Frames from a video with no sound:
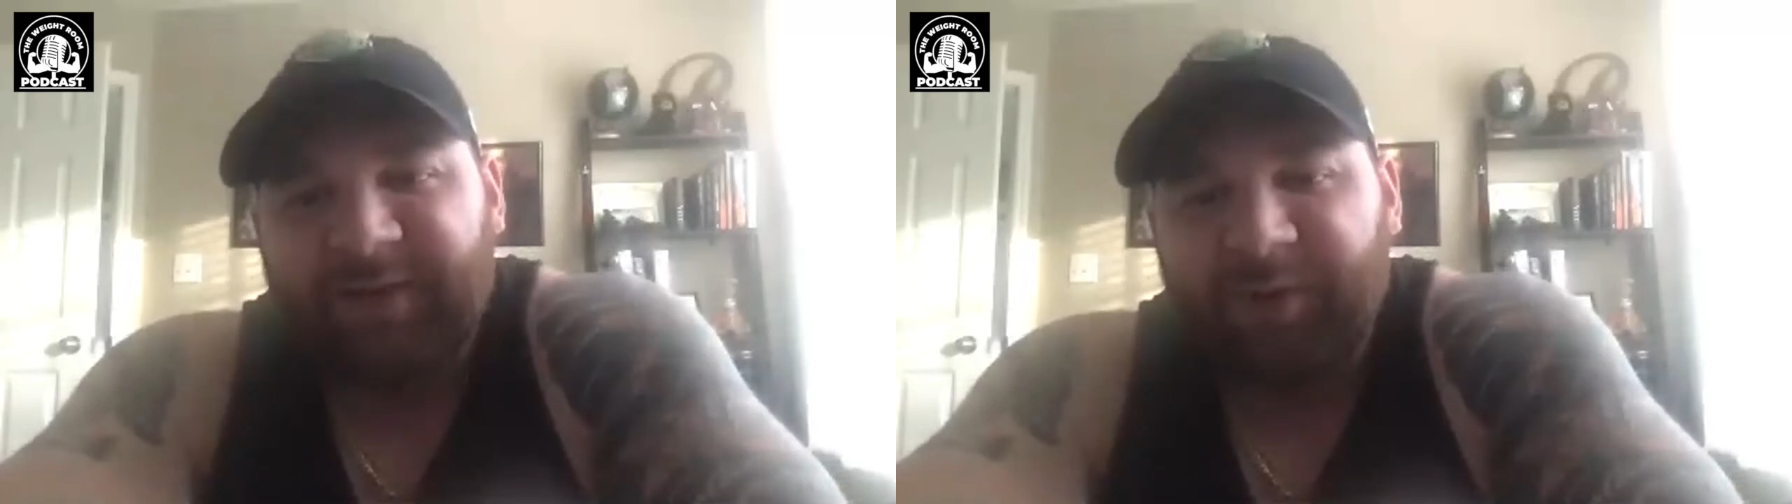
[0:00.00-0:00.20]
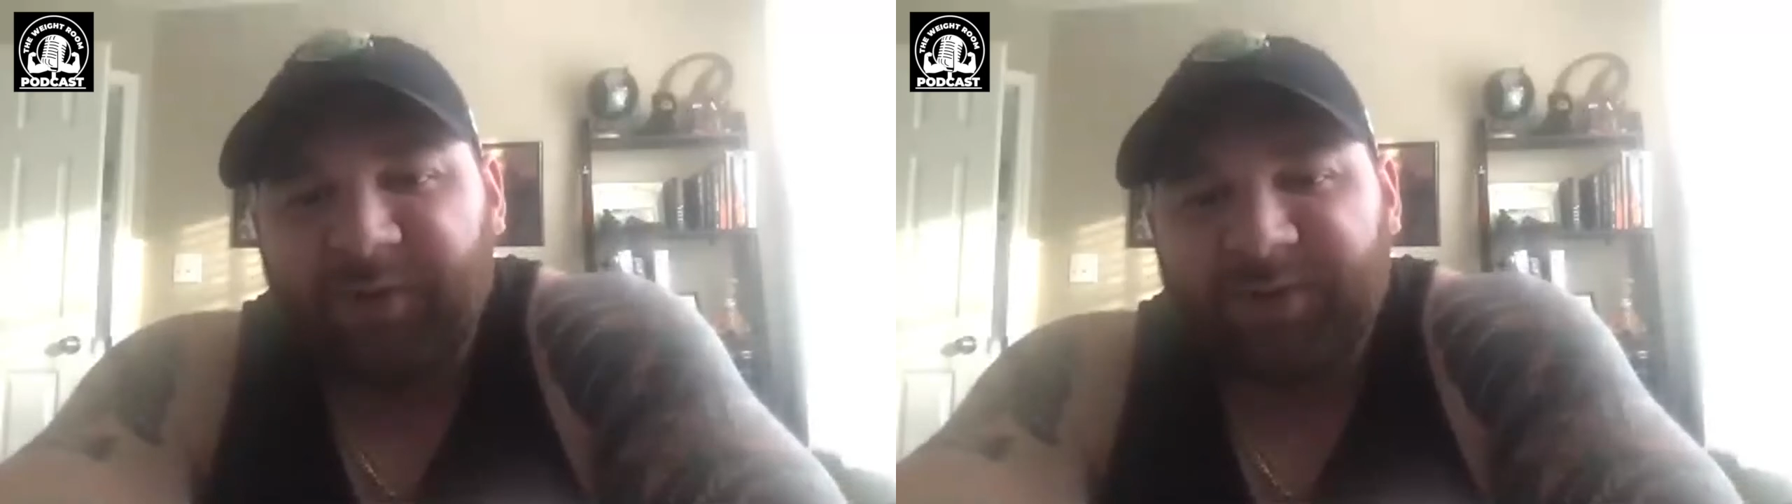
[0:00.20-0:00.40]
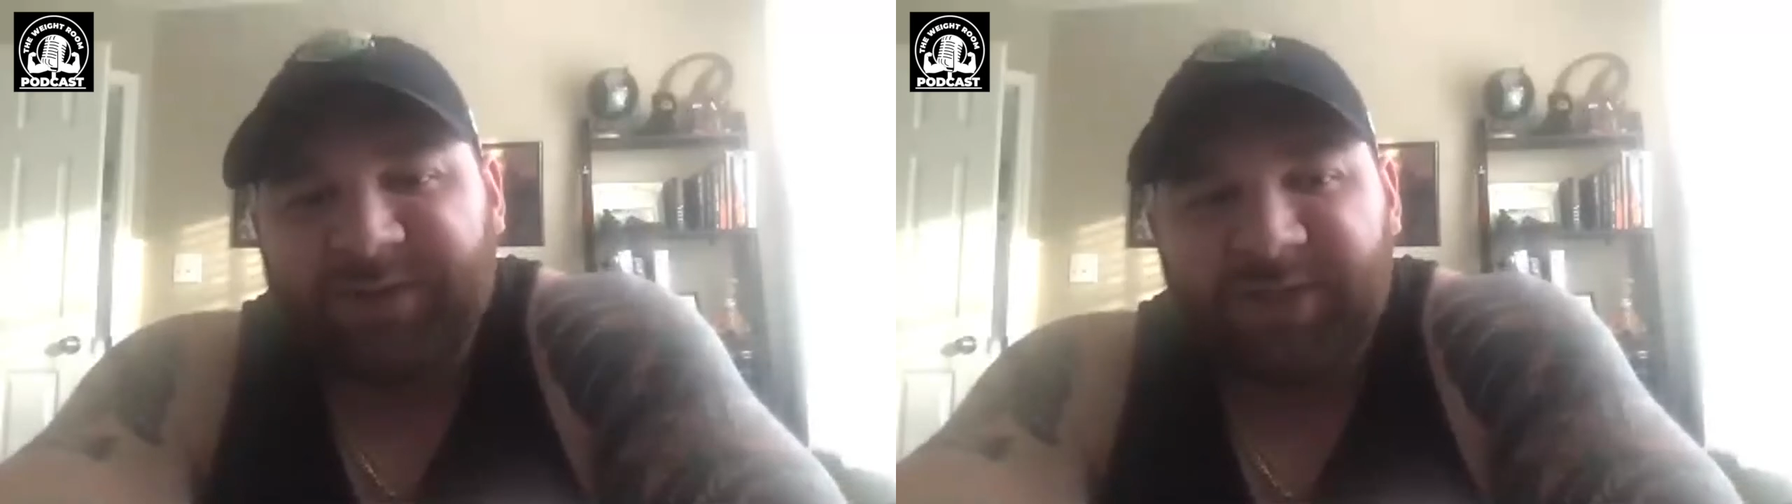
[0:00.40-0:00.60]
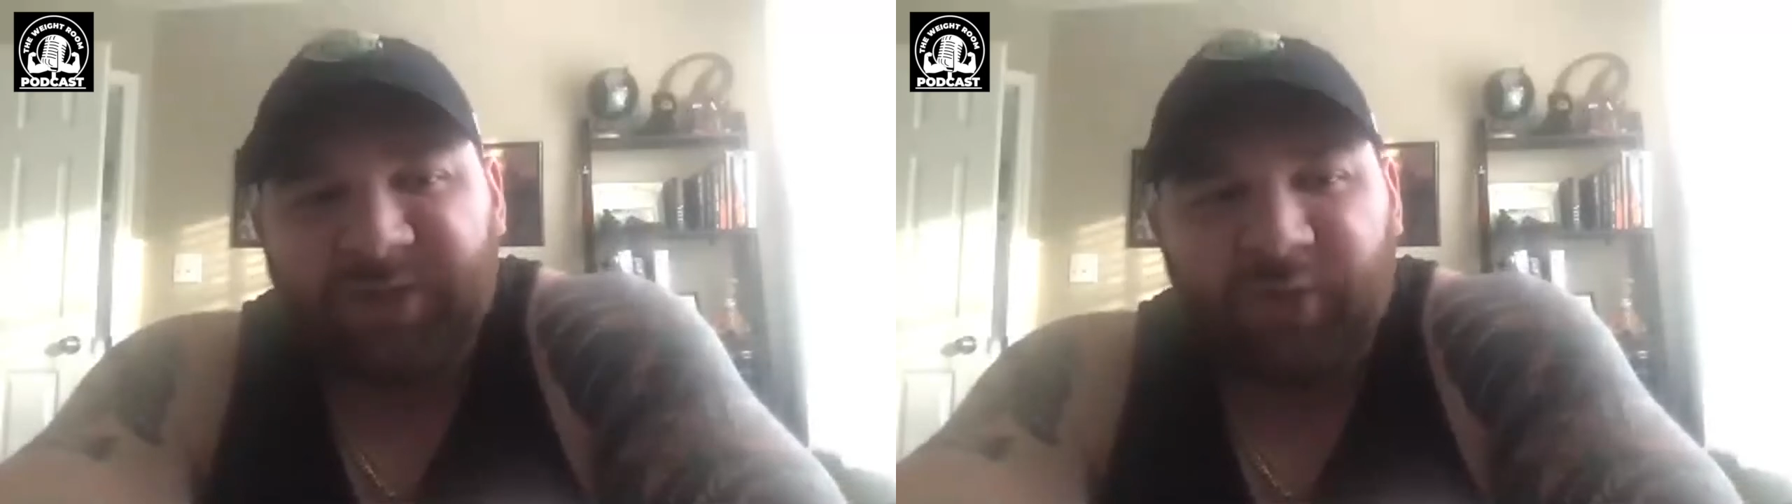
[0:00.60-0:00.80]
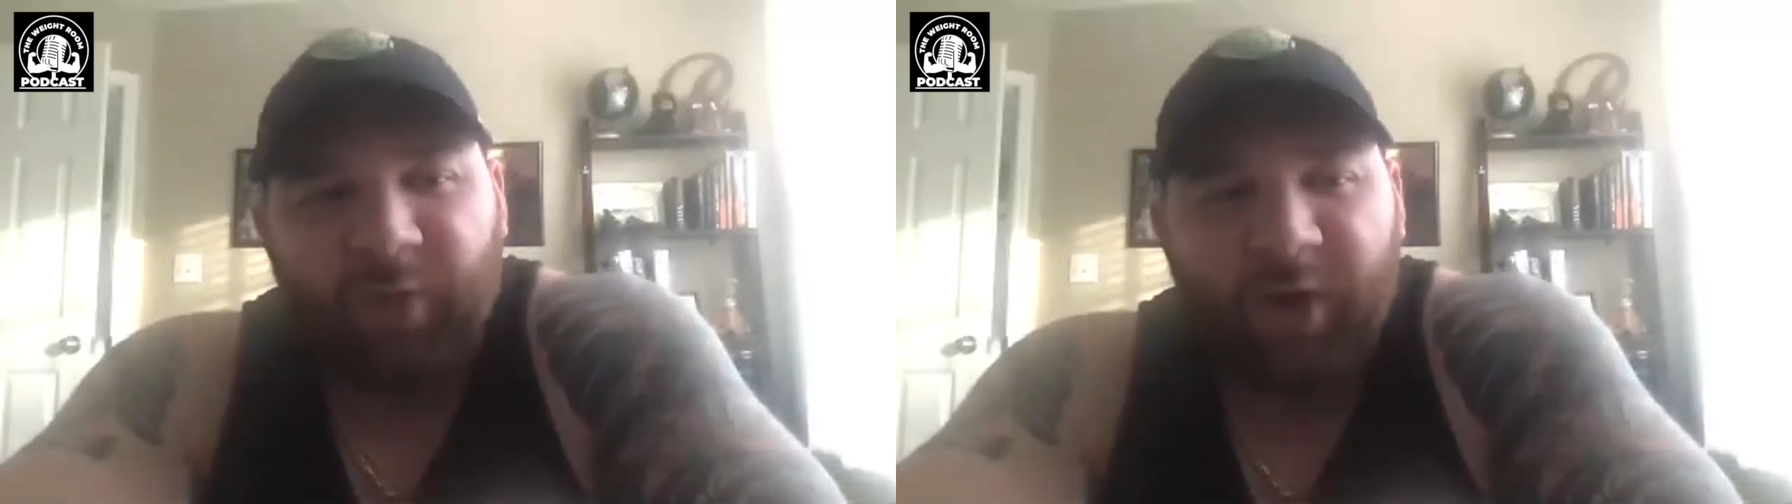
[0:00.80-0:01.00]
built
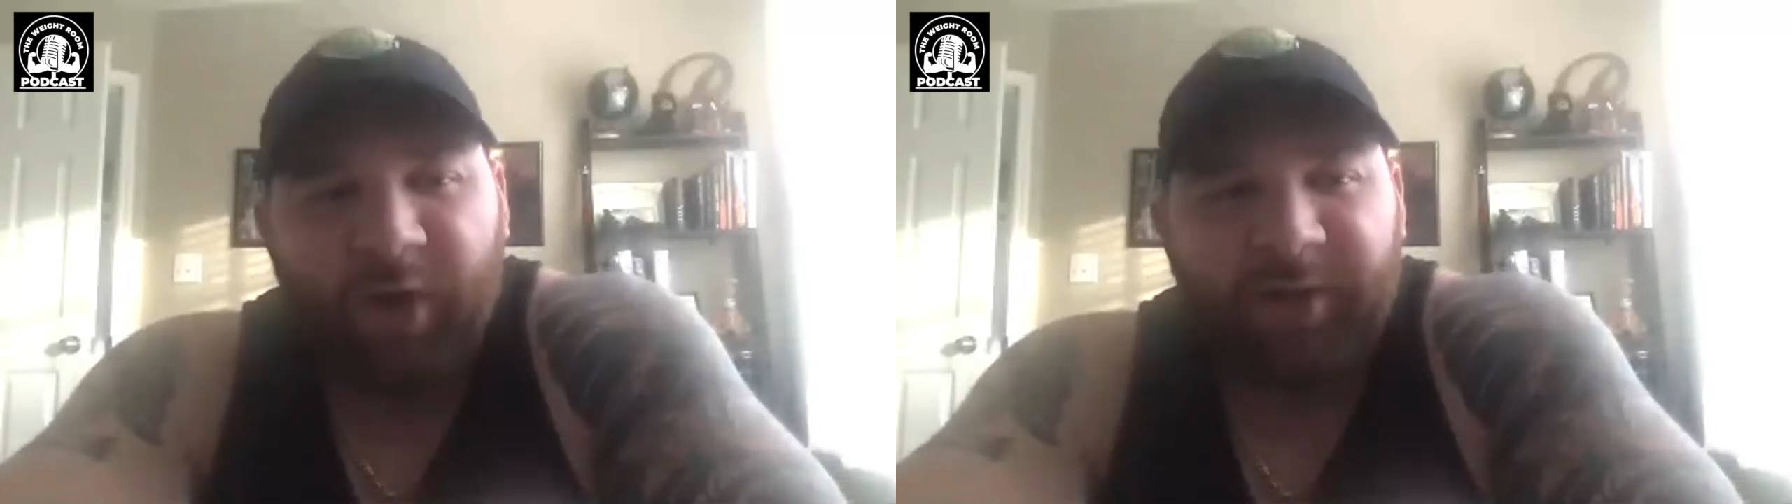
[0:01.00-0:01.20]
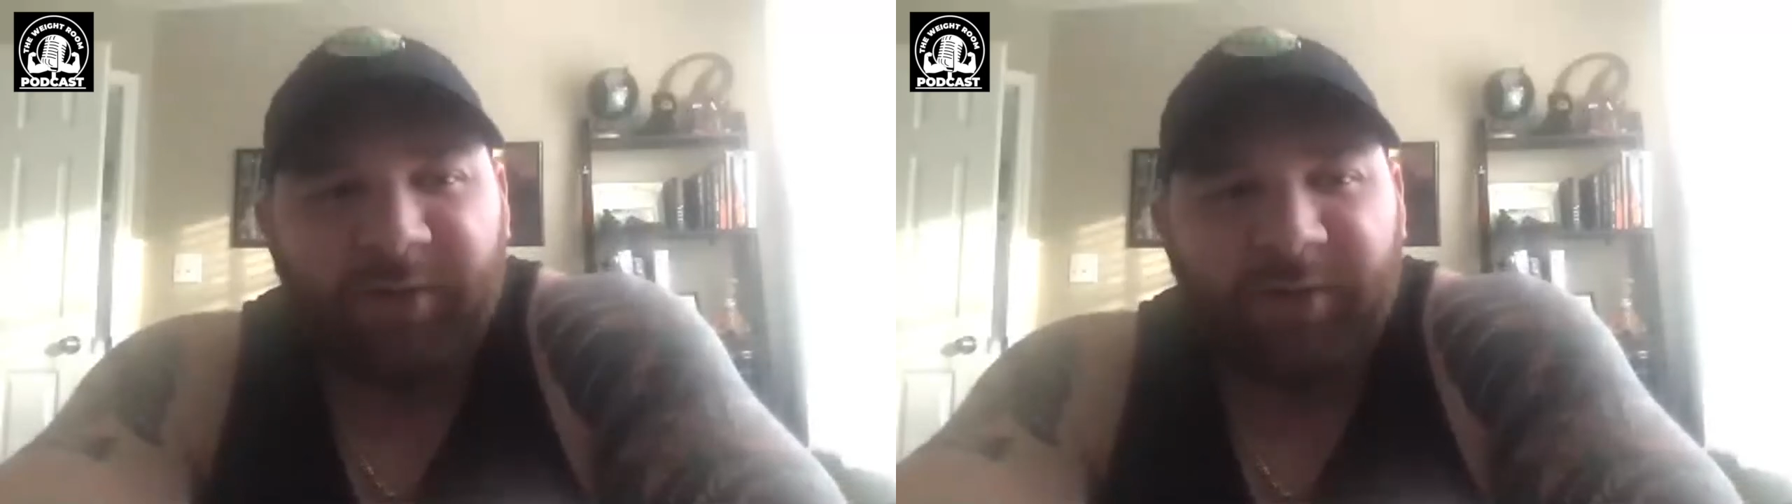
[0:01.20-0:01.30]
such quality